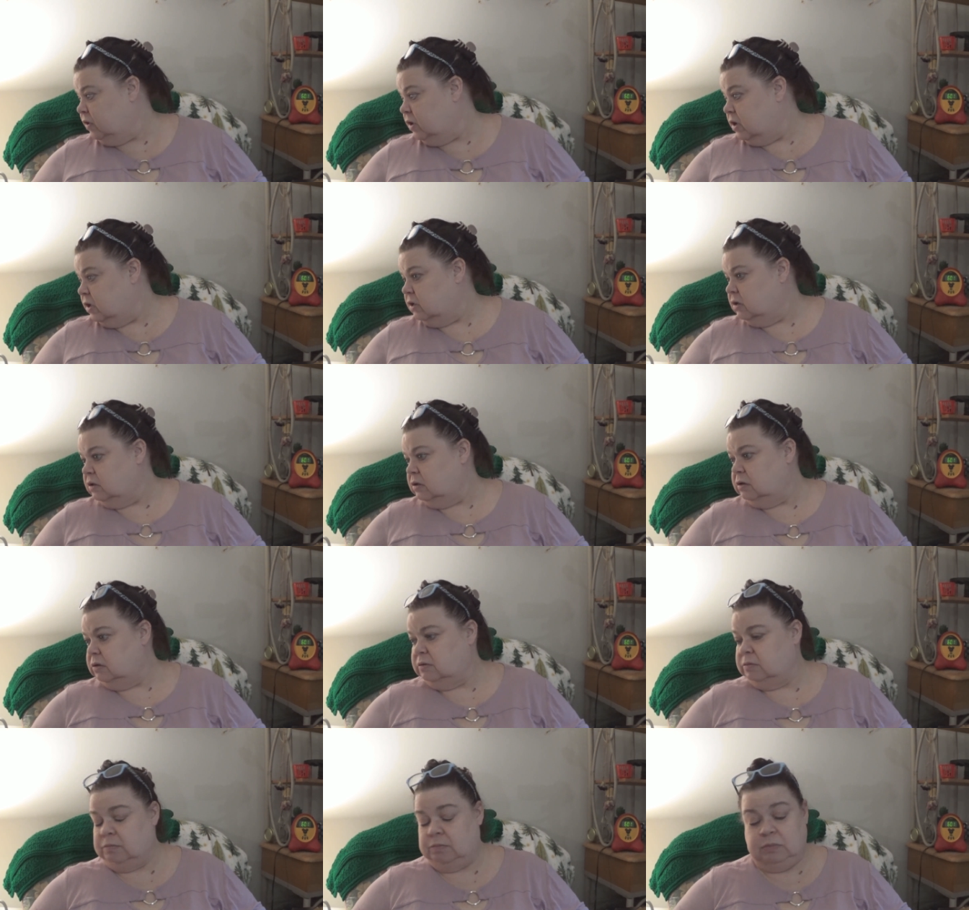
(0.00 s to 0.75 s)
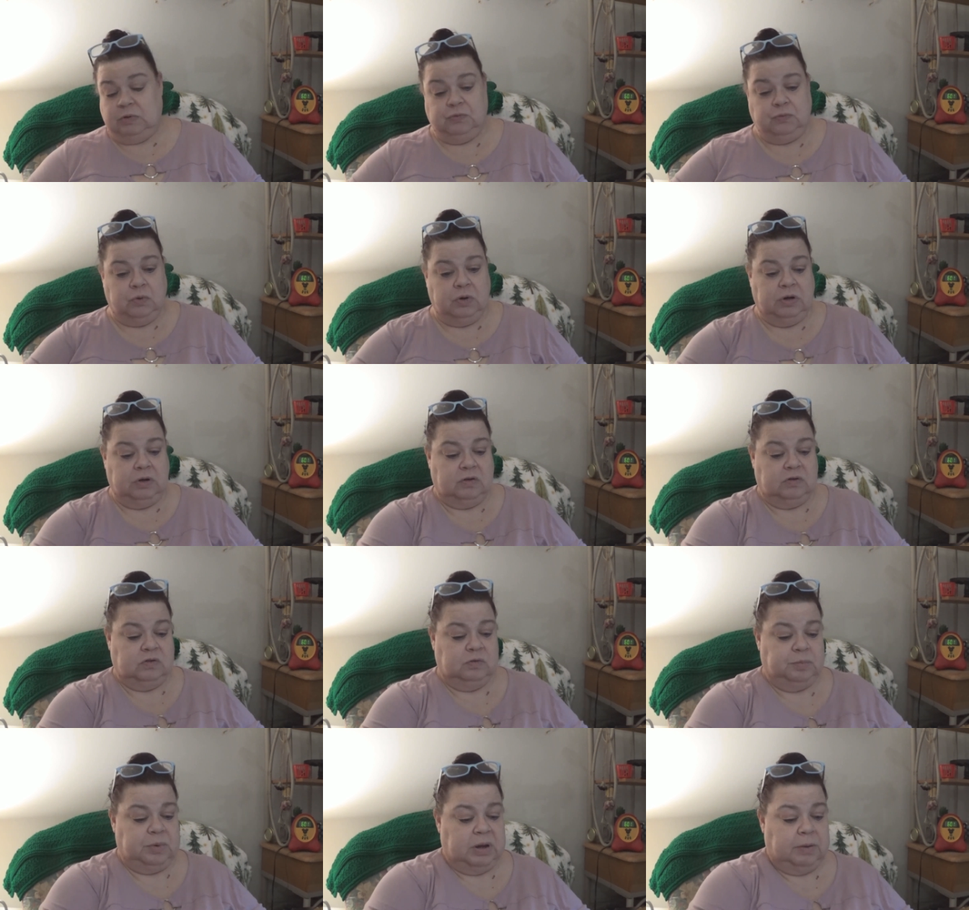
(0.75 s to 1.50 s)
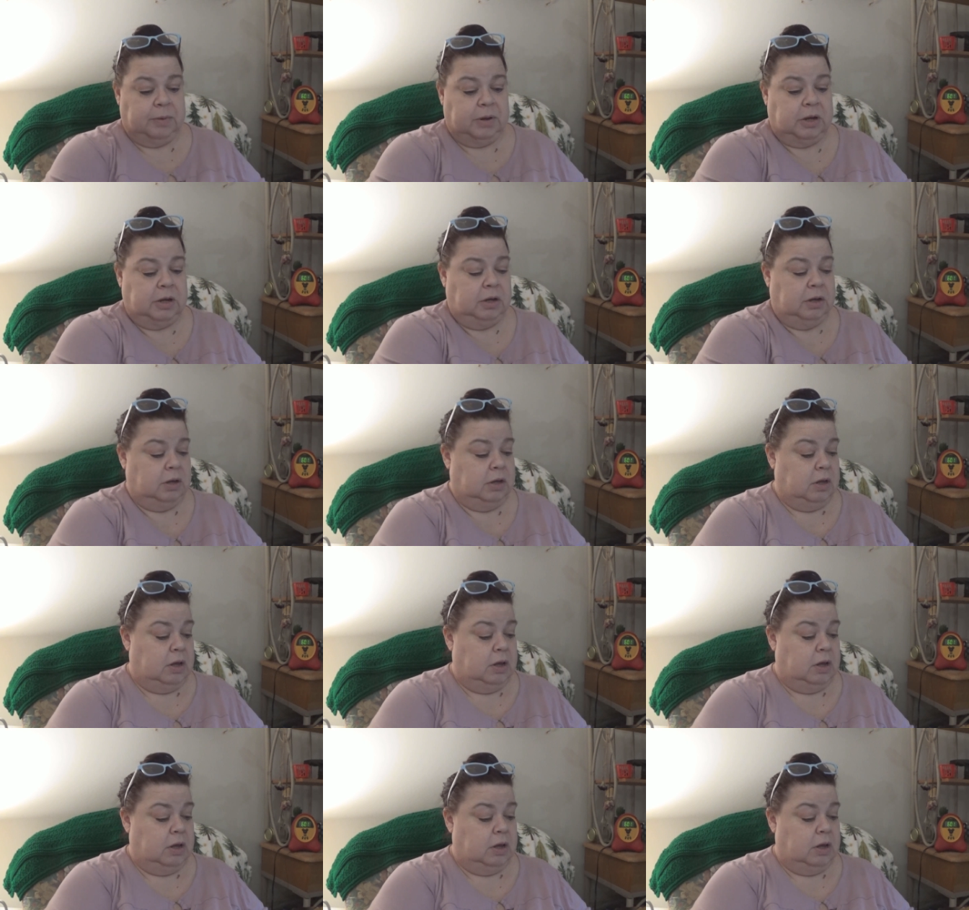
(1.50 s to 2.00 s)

that before it goes bye-bye.